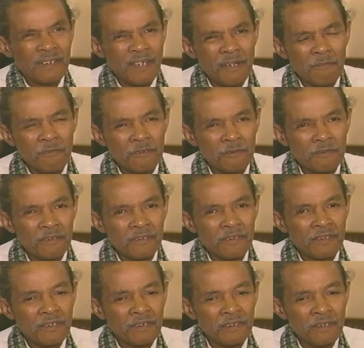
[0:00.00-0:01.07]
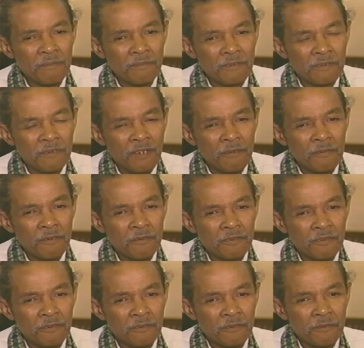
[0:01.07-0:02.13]
I work with a, a, number of groups. I work with a
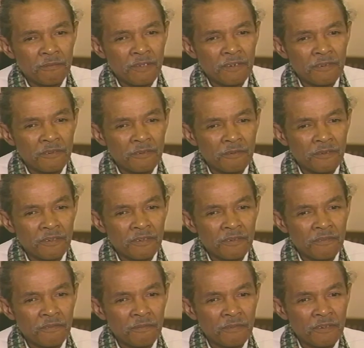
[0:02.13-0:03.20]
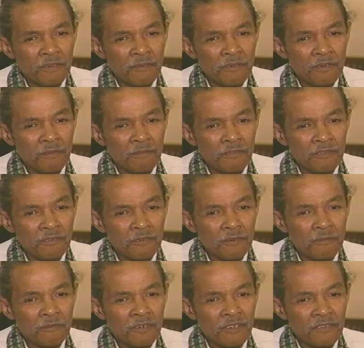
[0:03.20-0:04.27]
group, I don't know whether you're familiar with him,
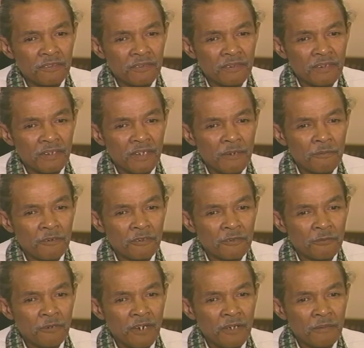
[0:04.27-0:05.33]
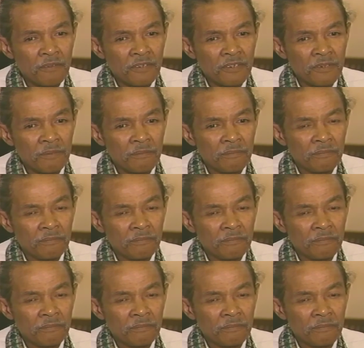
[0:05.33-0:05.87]
Snookum Russell. I worked a while with him.